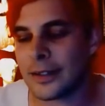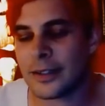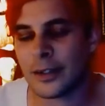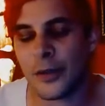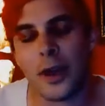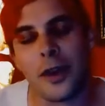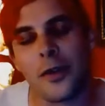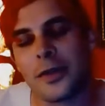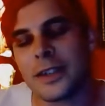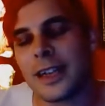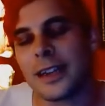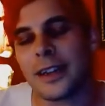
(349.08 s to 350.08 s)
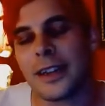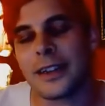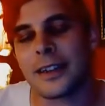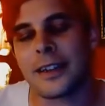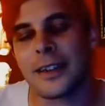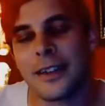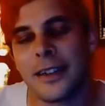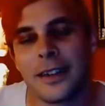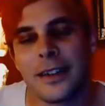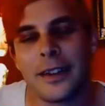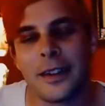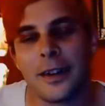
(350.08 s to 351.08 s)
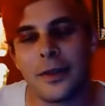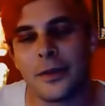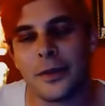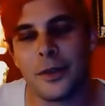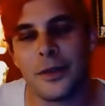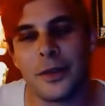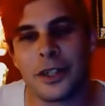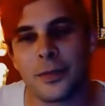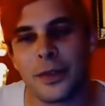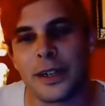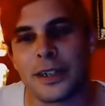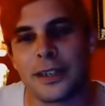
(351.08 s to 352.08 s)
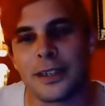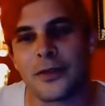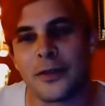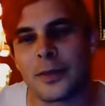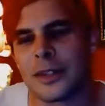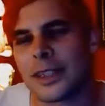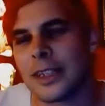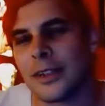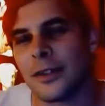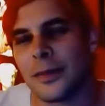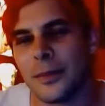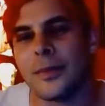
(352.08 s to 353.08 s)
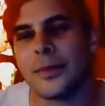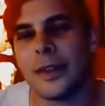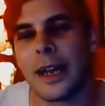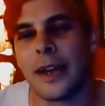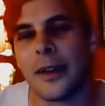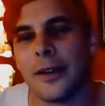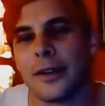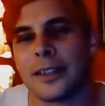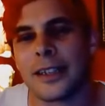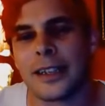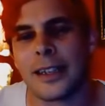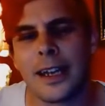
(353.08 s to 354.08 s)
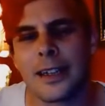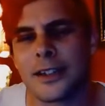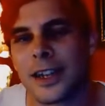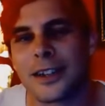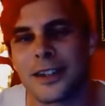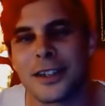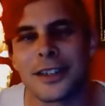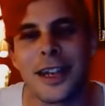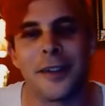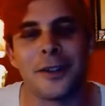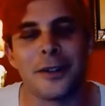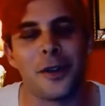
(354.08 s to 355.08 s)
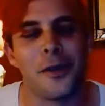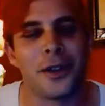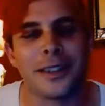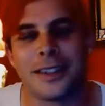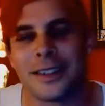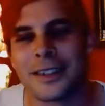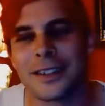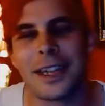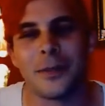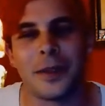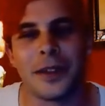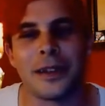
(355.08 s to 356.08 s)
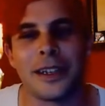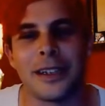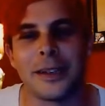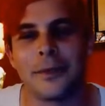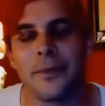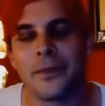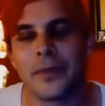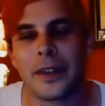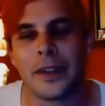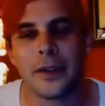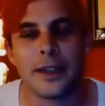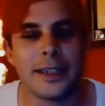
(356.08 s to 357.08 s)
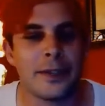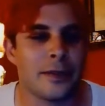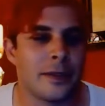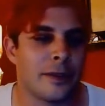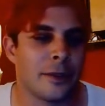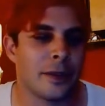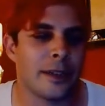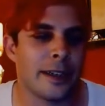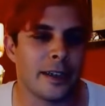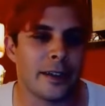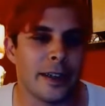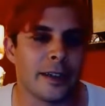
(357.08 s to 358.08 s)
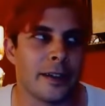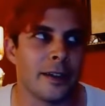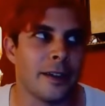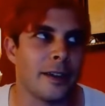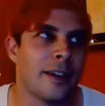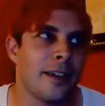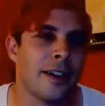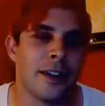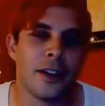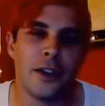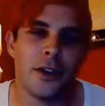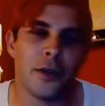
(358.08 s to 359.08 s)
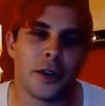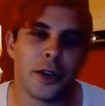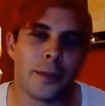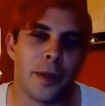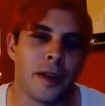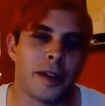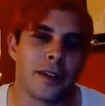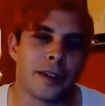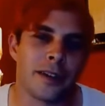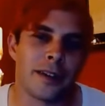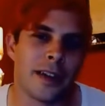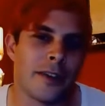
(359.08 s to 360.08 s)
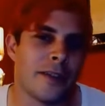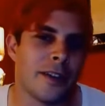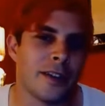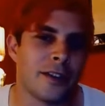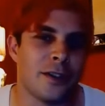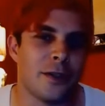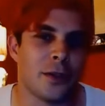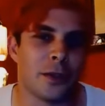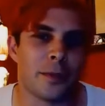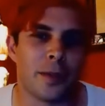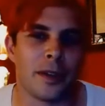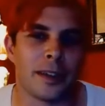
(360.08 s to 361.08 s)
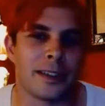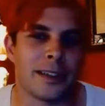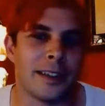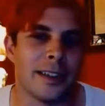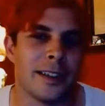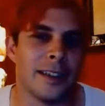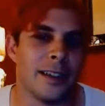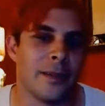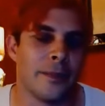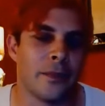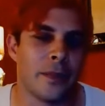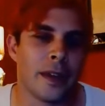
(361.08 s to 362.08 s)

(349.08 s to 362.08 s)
so I always get like new inspirations from Skeeter. Now he's like, hey, check this out, and he'll always send me a link. You know, he's really into like the New York punk, the '70s New York punk scene, and